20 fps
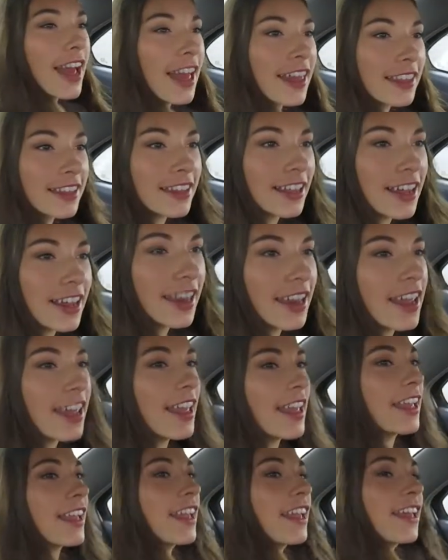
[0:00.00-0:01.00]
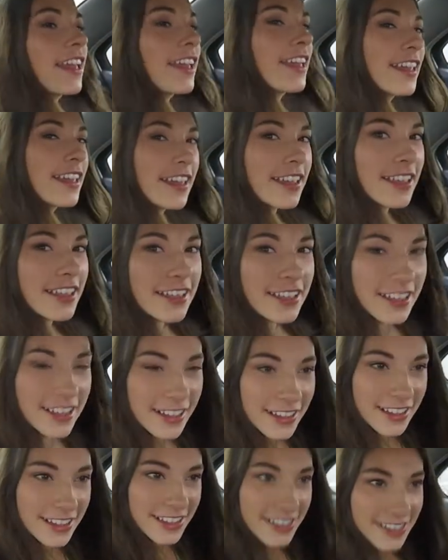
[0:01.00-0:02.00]
athletic. That's what I was
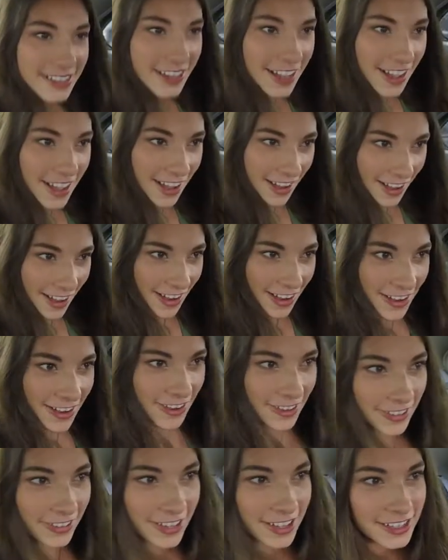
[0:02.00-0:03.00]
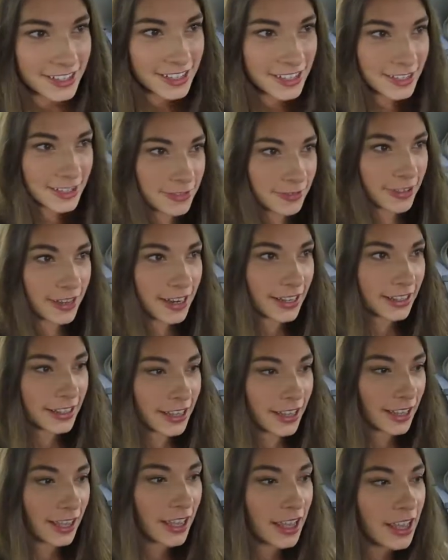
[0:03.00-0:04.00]
going for. So, because he's wearing
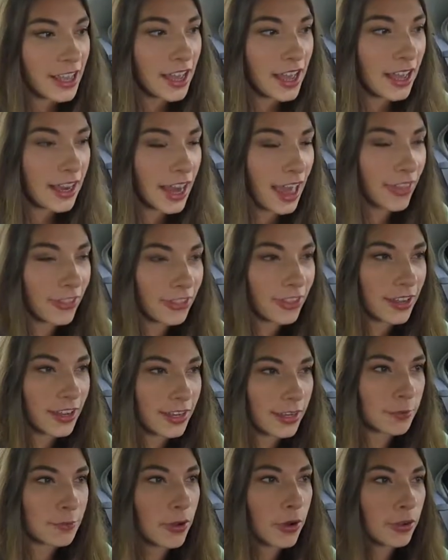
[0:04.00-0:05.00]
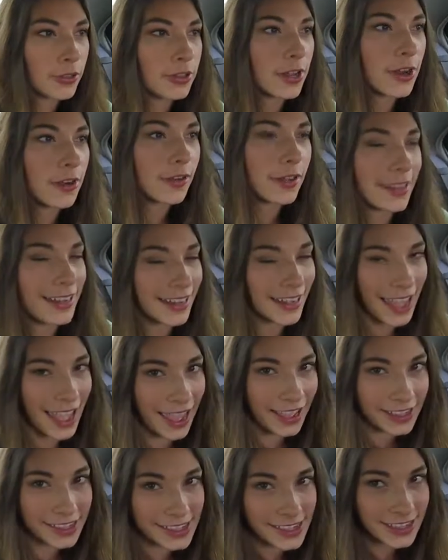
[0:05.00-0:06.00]
like an athletic polo in
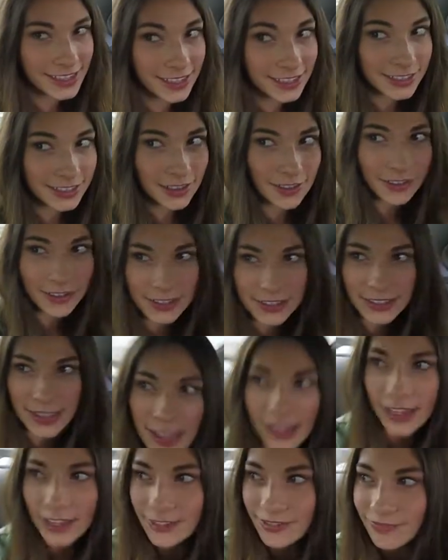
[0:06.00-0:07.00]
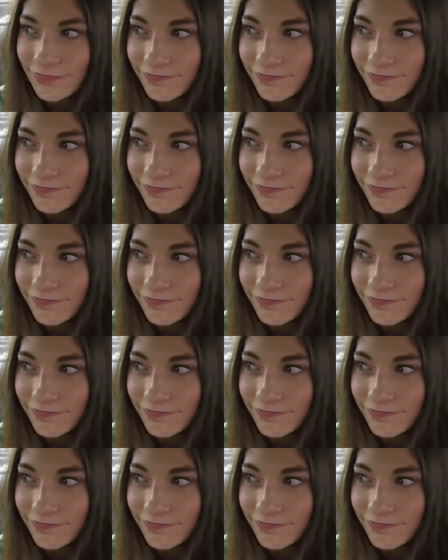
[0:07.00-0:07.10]
khakis, so it's like